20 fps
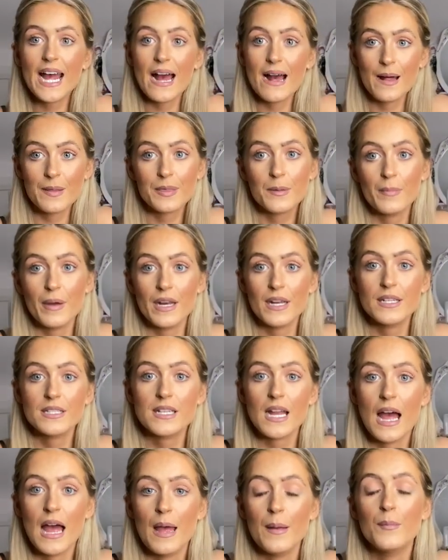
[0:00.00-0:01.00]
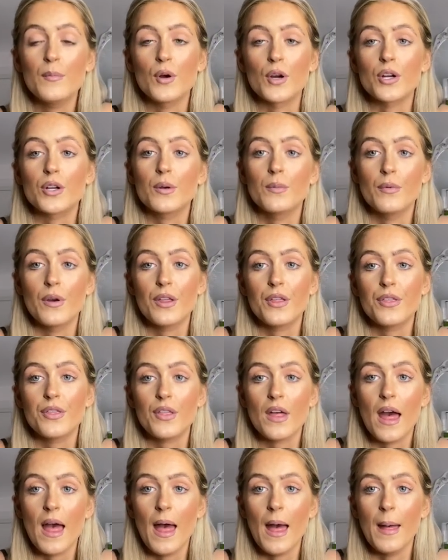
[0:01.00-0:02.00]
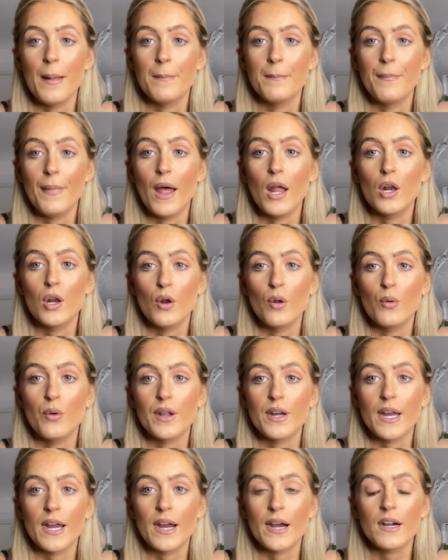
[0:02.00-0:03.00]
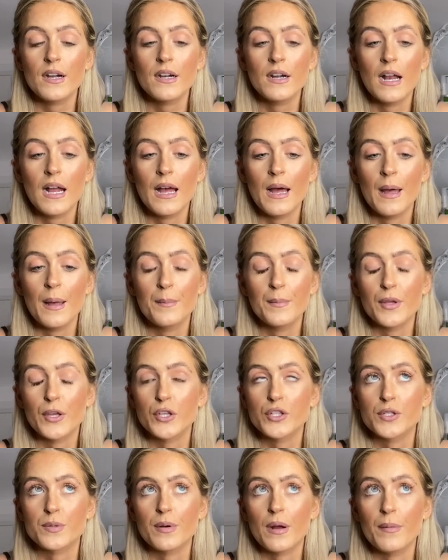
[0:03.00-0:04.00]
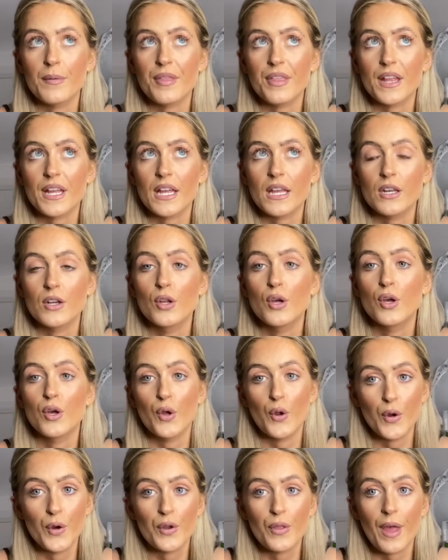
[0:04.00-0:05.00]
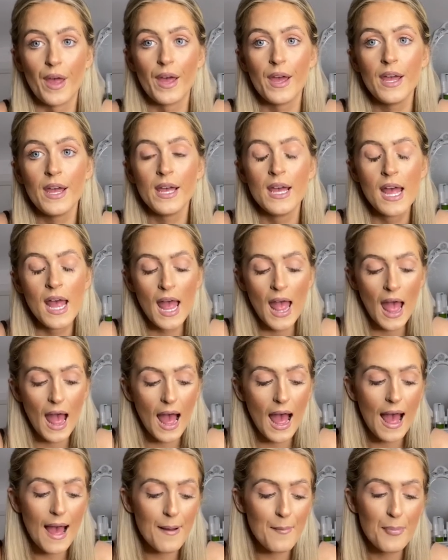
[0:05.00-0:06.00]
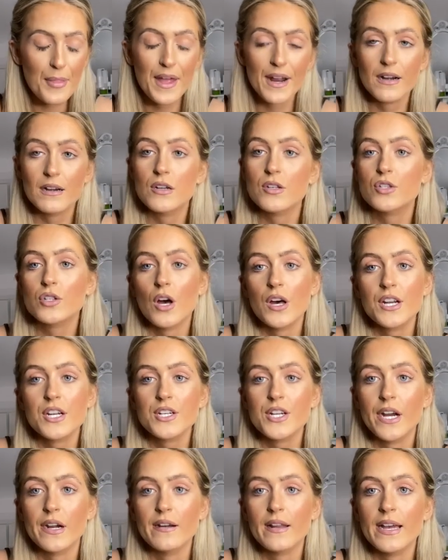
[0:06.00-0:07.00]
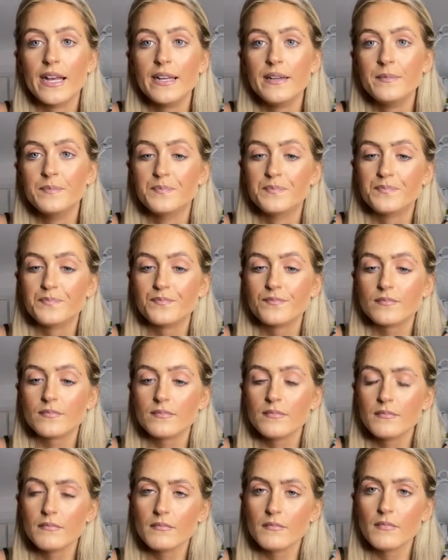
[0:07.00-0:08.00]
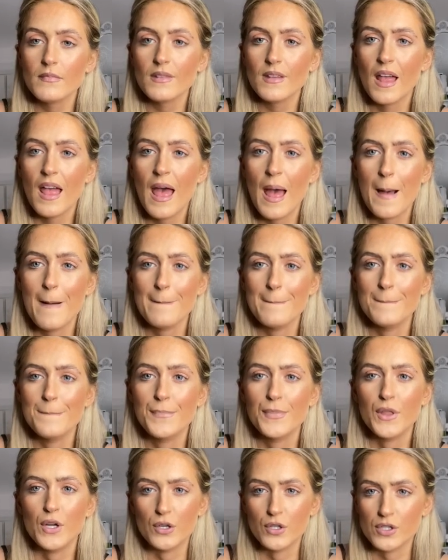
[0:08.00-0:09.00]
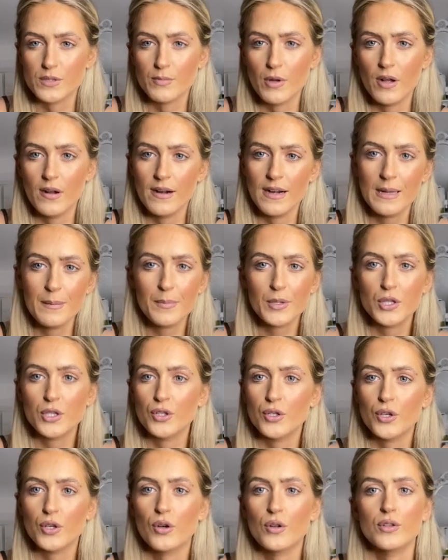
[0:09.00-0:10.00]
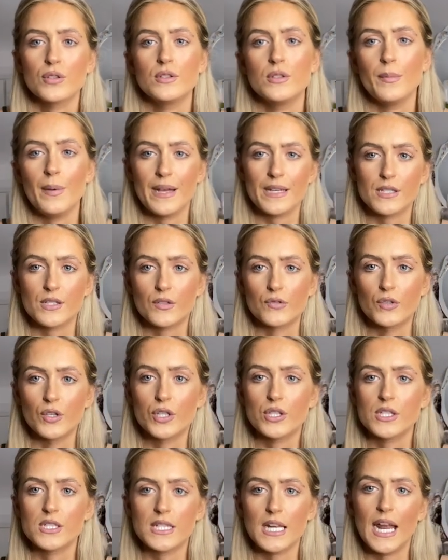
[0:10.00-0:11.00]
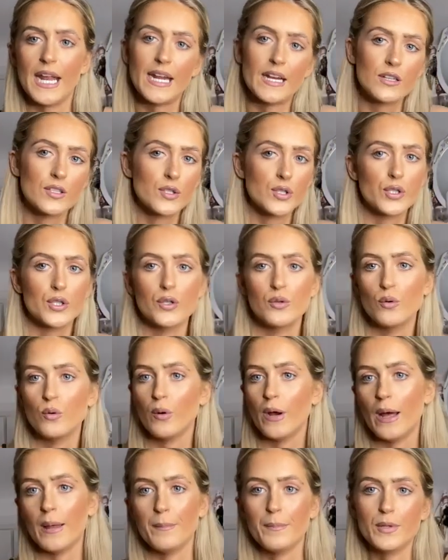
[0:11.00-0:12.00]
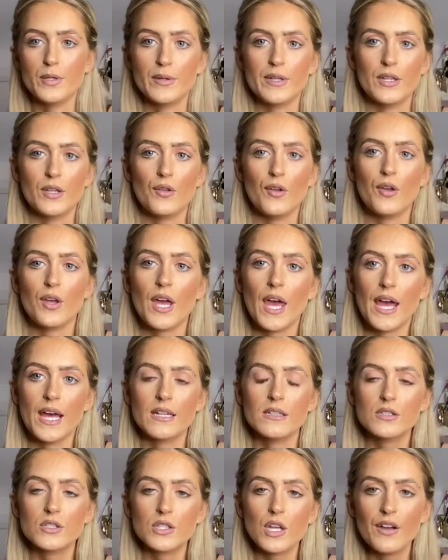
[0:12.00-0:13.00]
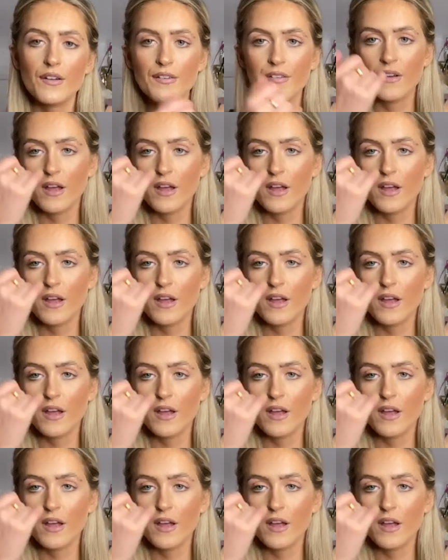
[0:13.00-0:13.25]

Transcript: at the minute I'm working with Ryanair. You're probably thinking, who are they? They are a Scottish airline. They're a small airline, but they do all domestic routes, like, you know, in between the UK and stuff.